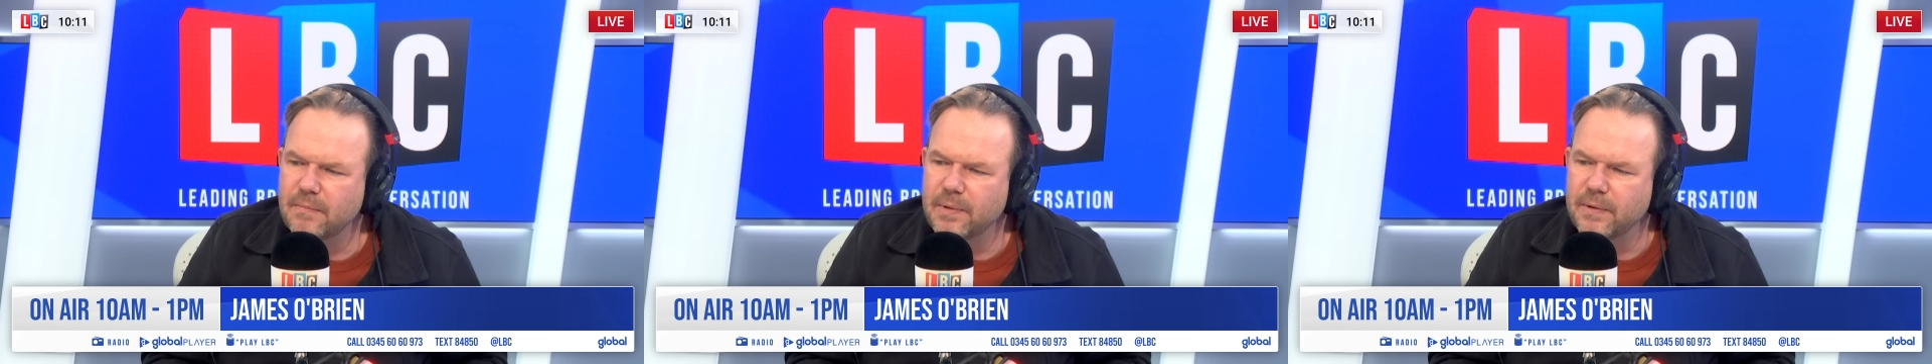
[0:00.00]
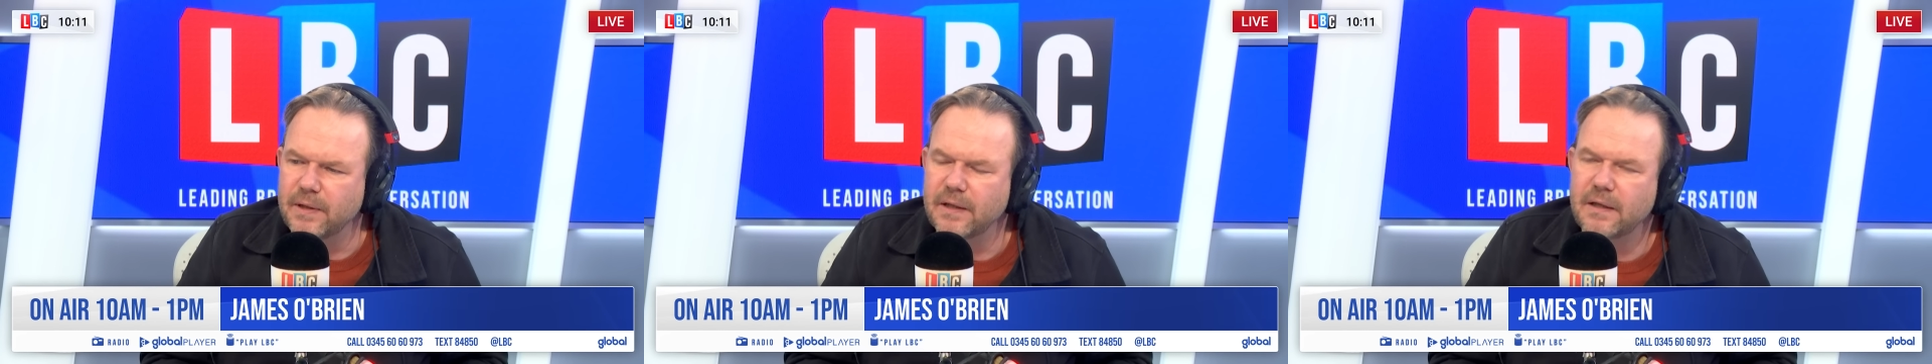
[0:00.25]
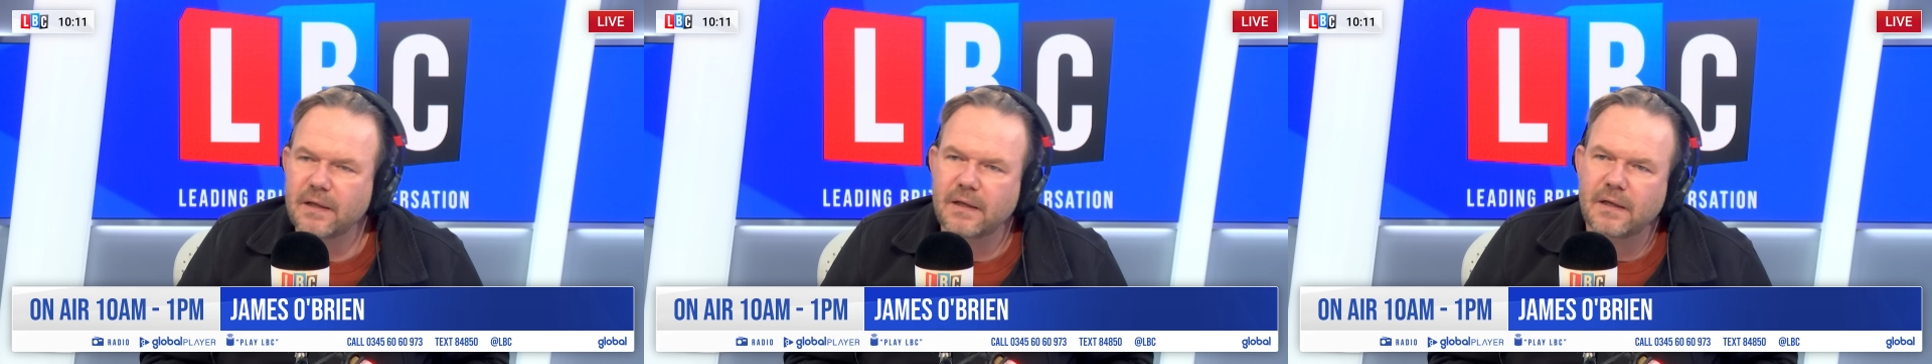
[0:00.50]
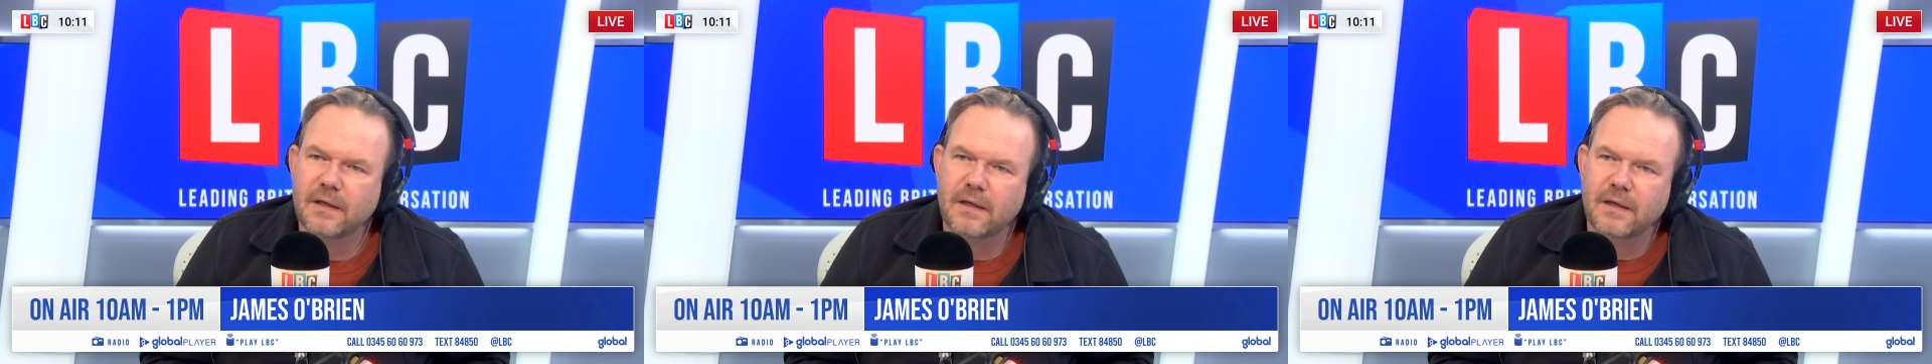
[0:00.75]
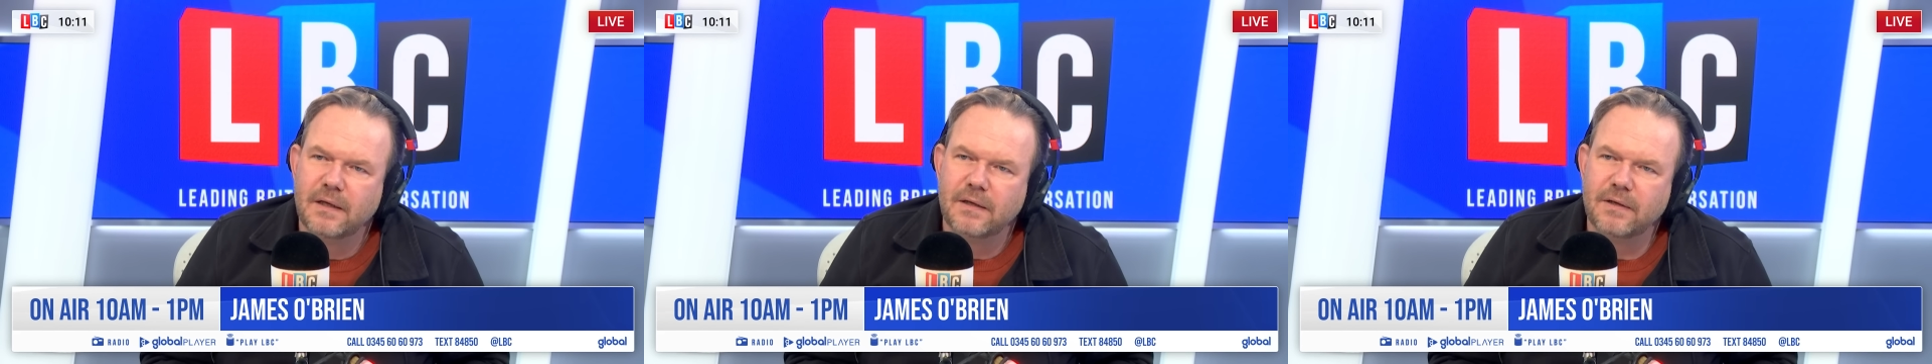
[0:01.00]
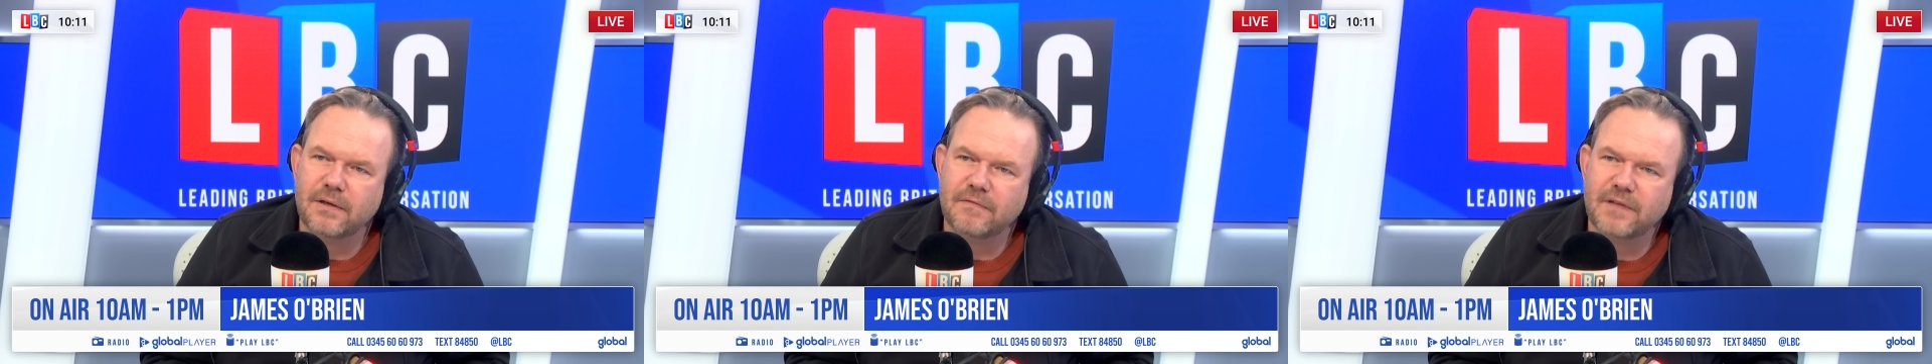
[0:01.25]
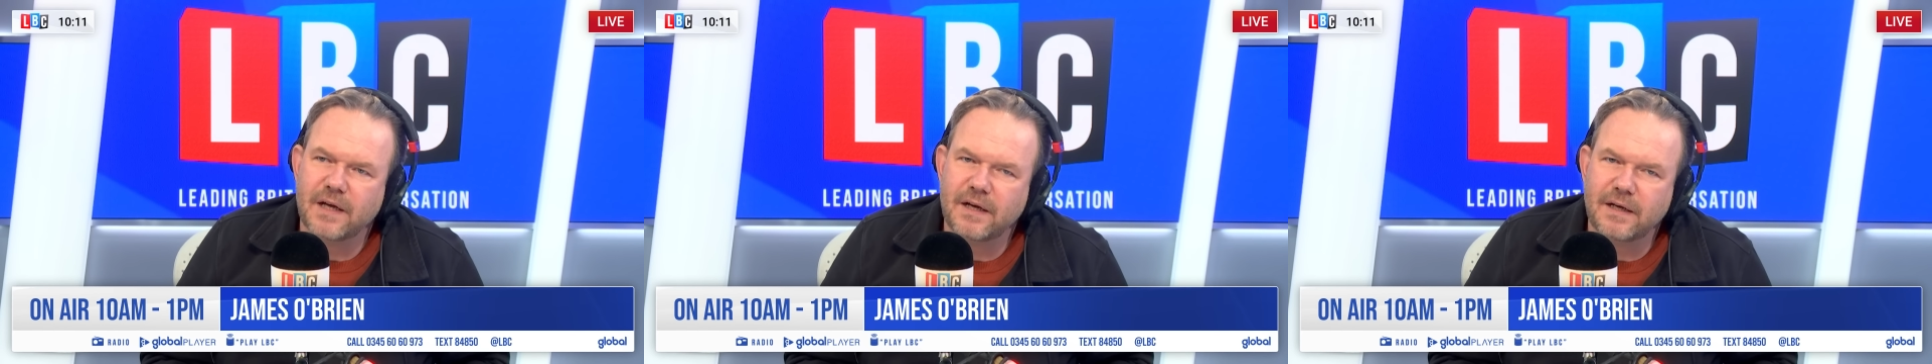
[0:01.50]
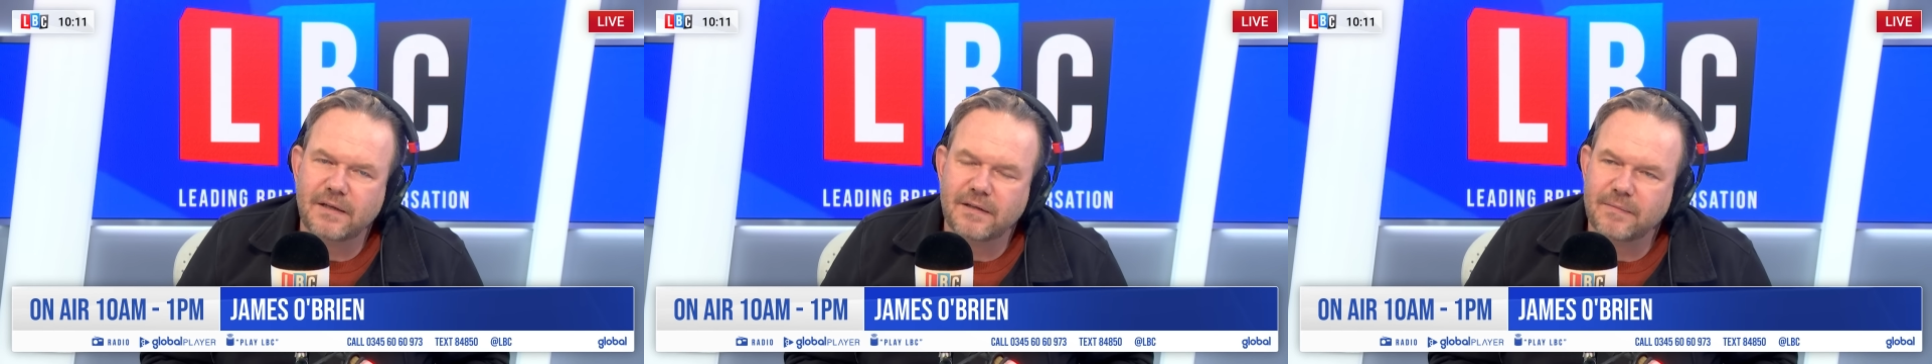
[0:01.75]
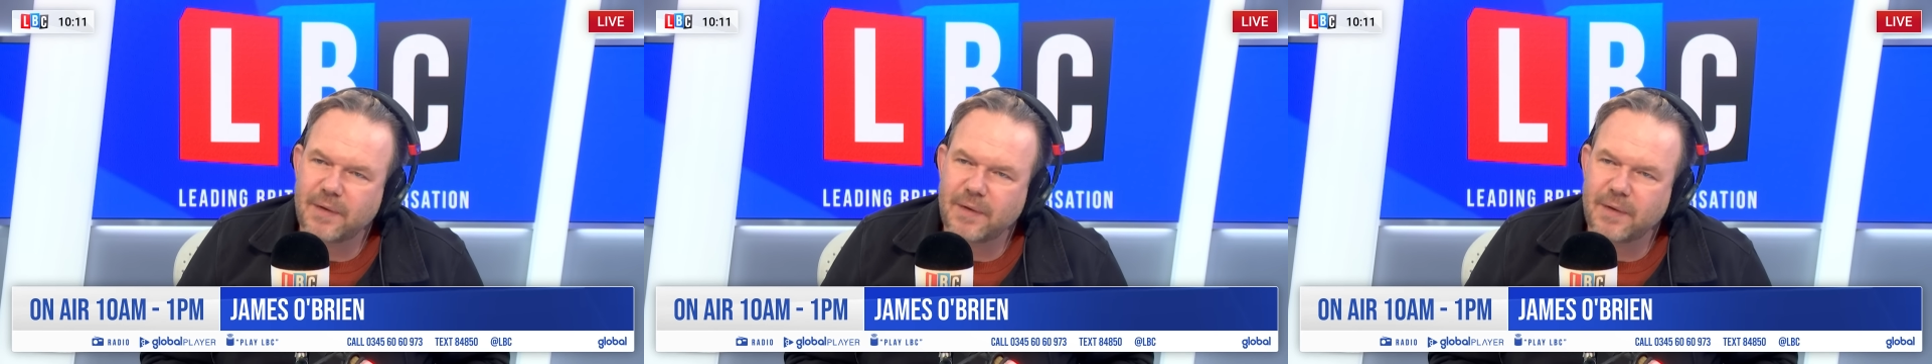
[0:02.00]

boy could have done anything.